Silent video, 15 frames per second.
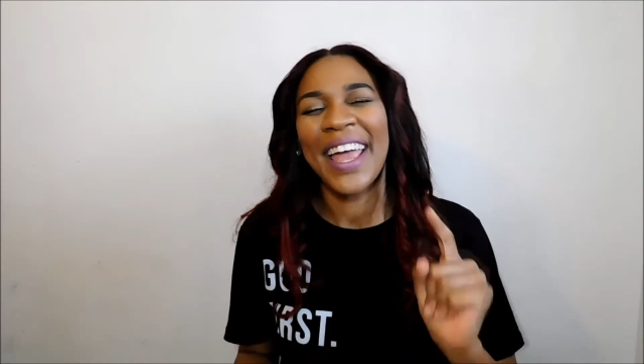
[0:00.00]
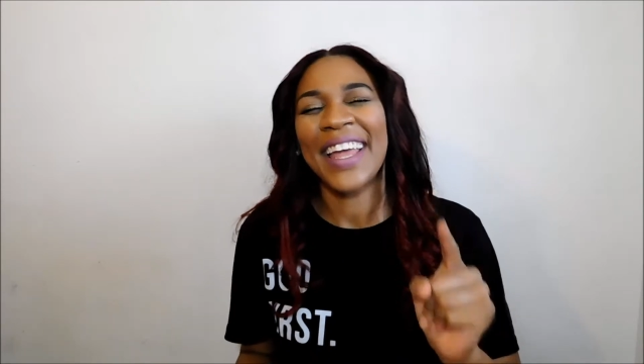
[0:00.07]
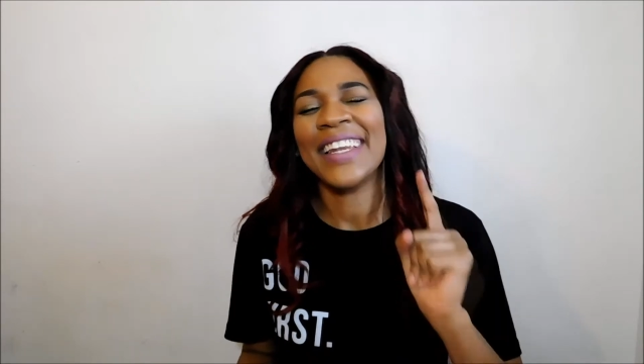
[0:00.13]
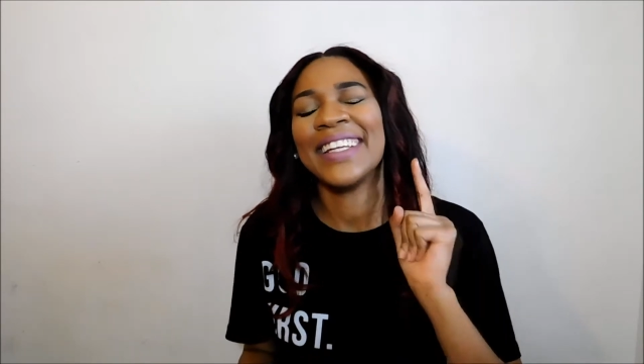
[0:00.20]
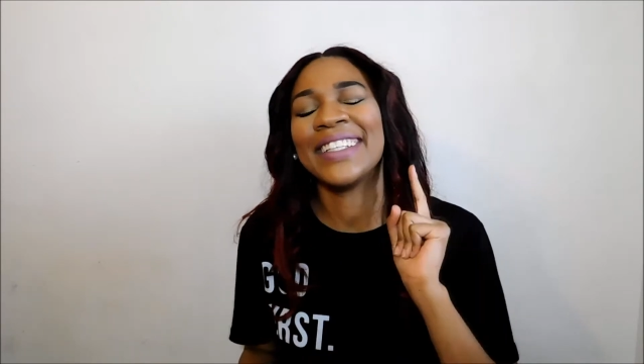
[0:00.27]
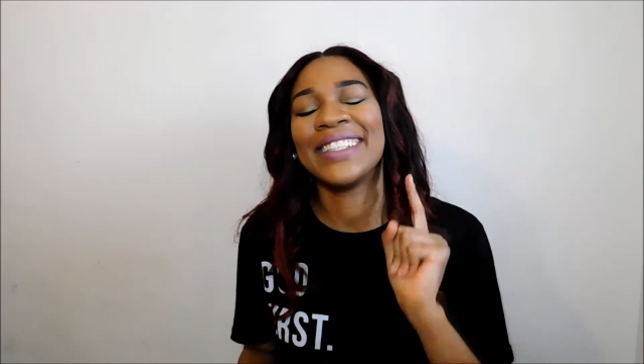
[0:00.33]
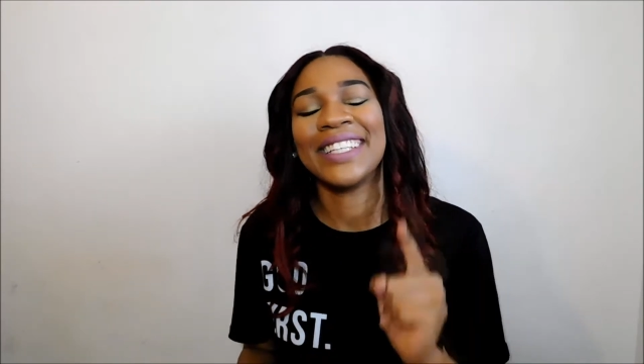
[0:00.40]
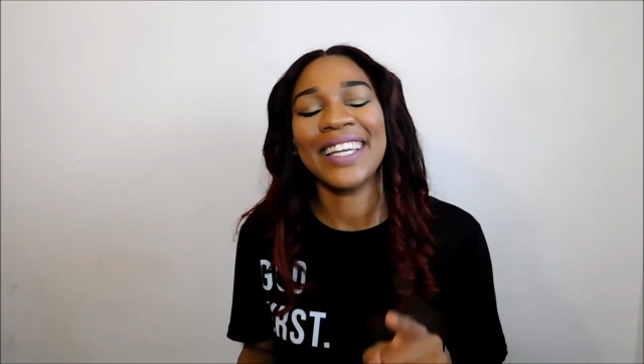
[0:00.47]

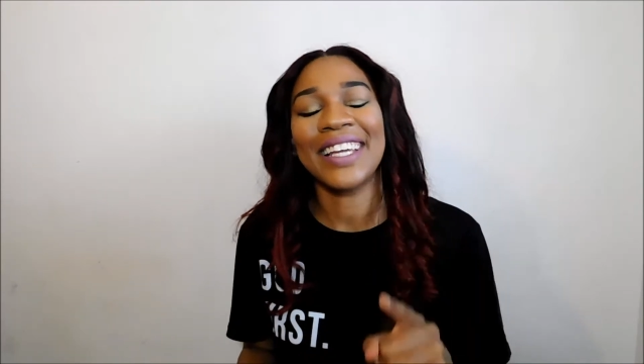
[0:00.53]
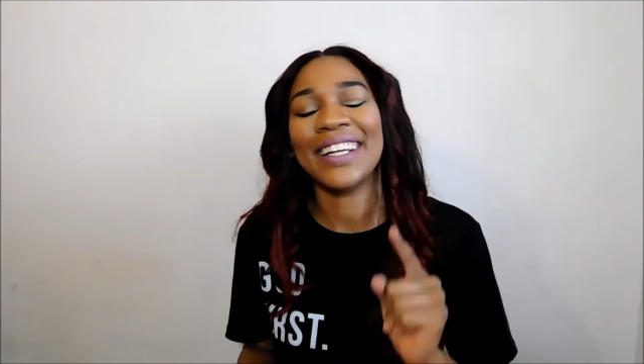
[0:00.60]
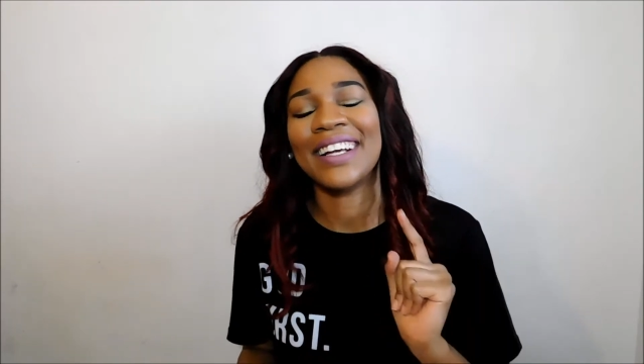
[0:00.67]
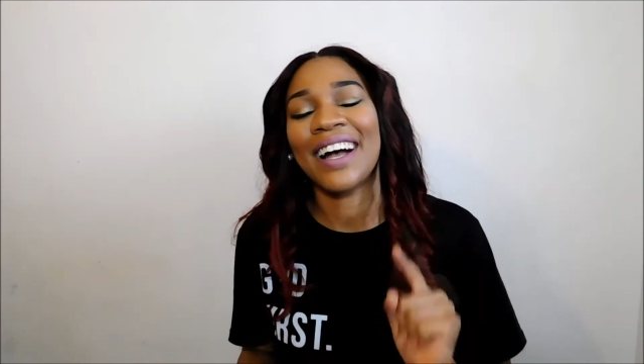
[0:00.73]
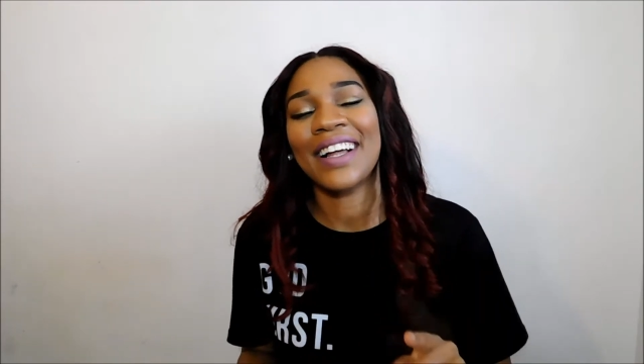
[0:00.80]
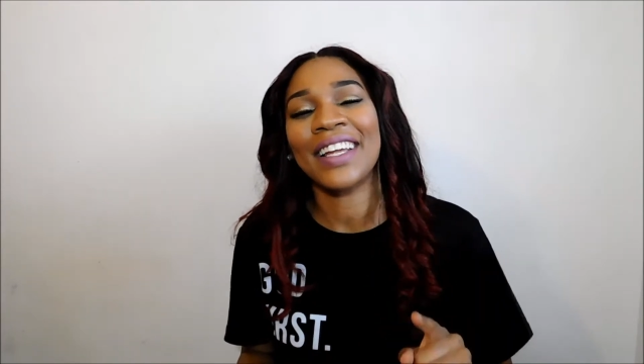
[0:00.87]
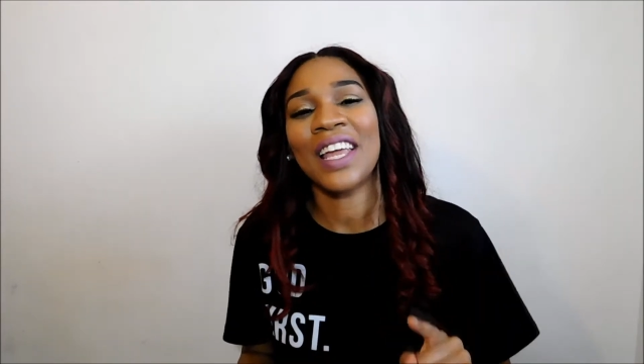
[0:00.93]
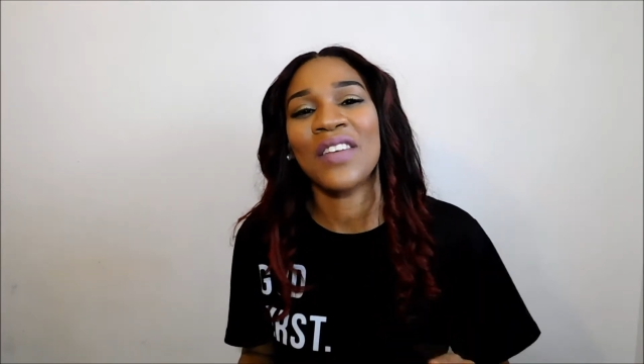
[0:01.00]
and he did.
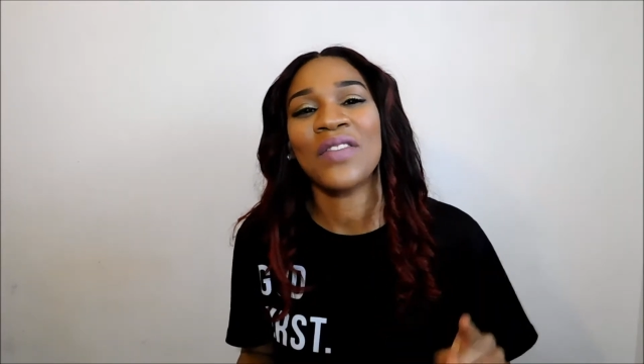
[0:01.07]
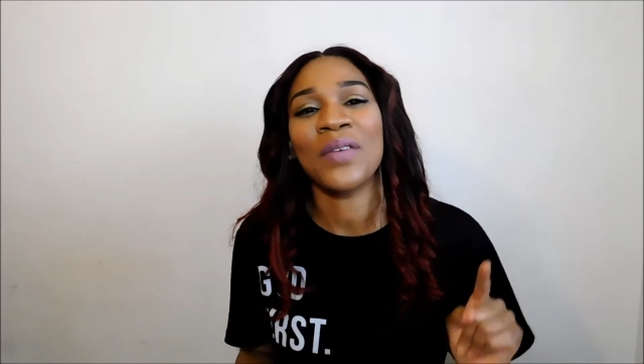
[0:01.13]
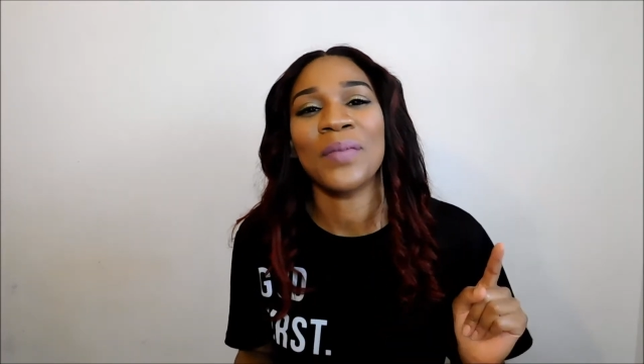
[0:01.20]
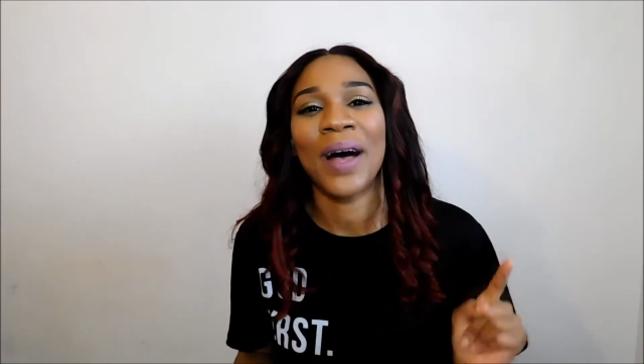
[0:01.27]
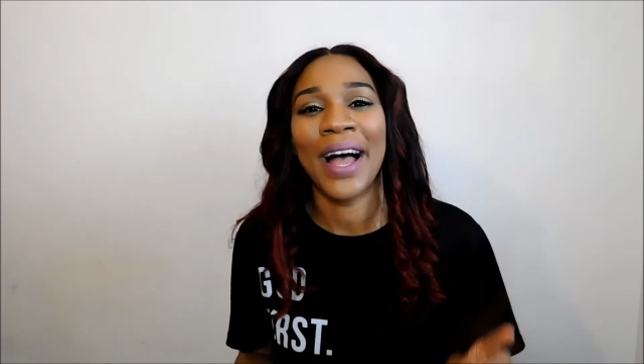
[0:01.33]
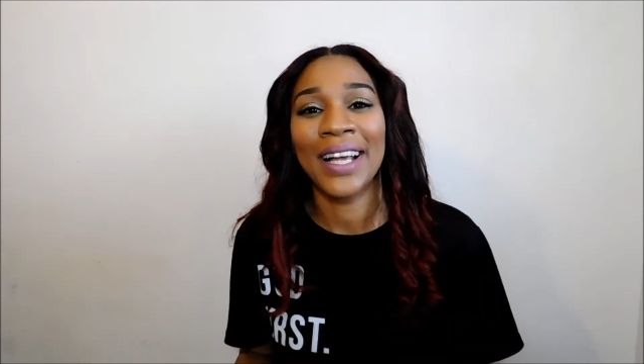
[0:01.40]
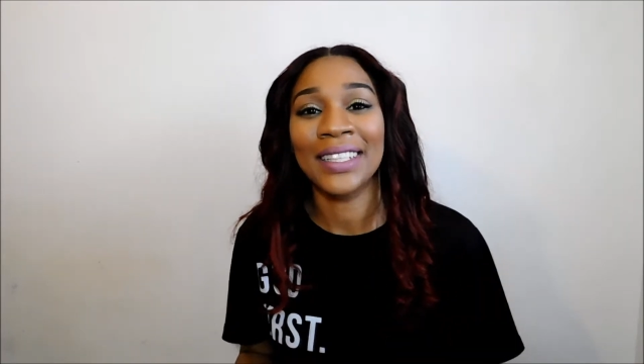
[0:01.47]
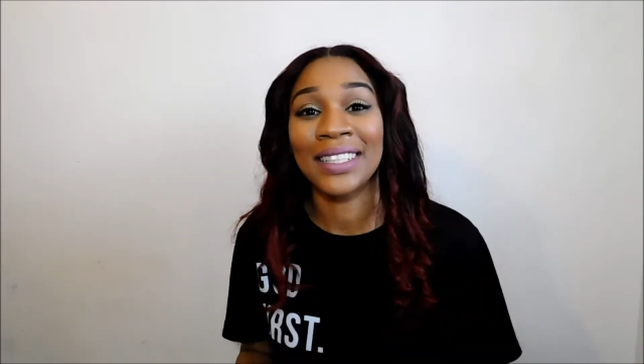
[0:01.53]
God gave
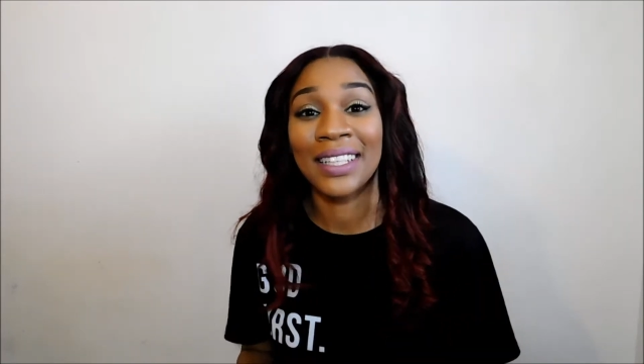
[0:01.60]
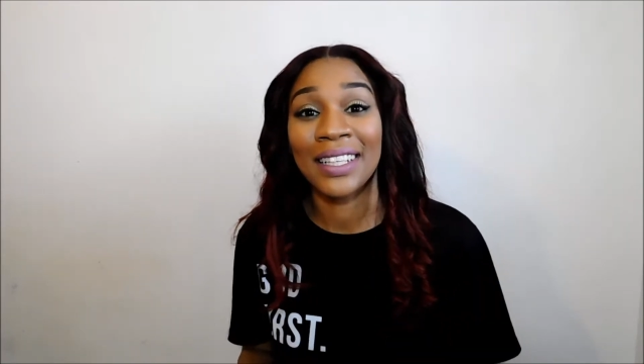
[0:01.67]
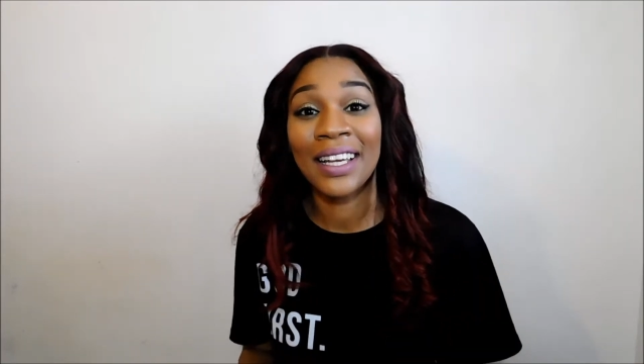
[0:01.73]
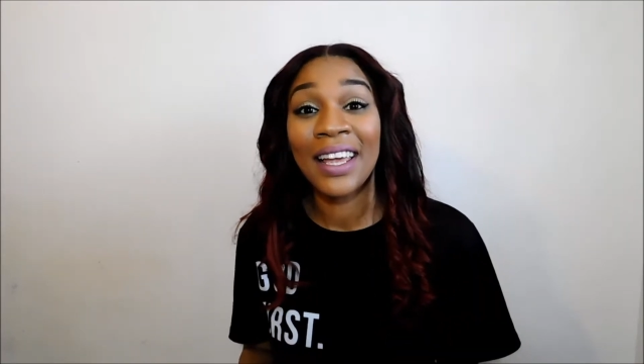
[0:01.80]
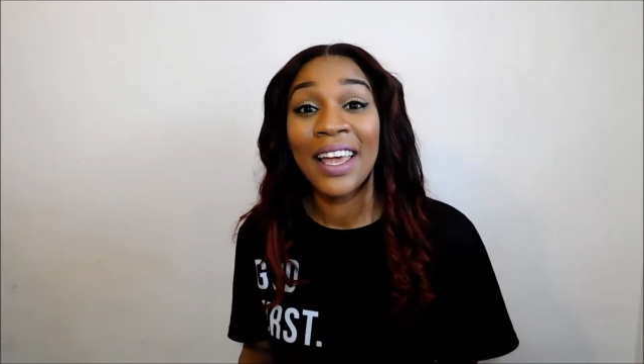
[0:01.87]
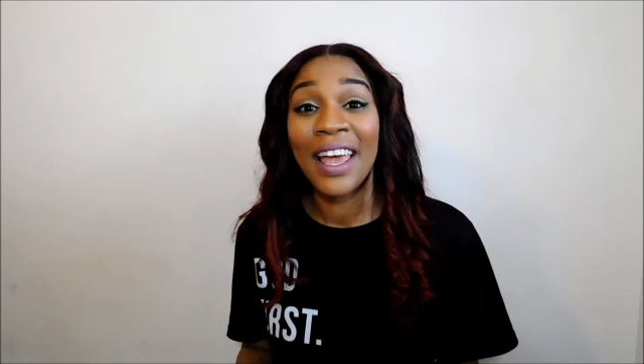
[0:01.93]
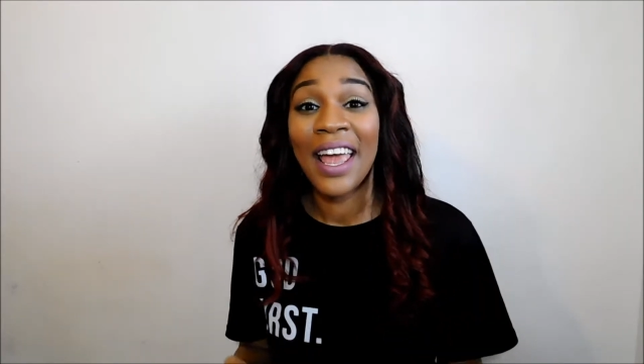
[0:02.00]
him Isaac.